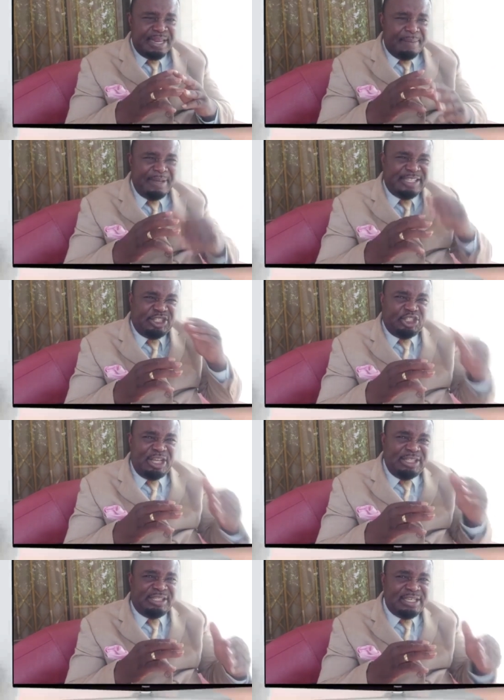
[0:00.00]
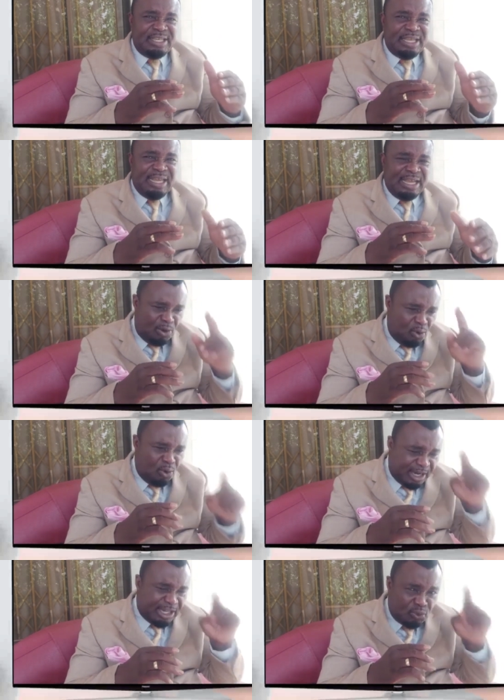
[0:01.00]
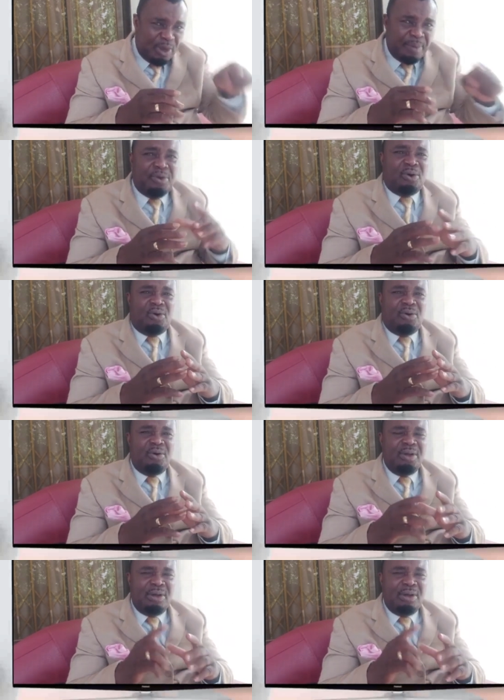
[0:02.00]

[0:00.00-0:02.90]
na be change lock to abi ho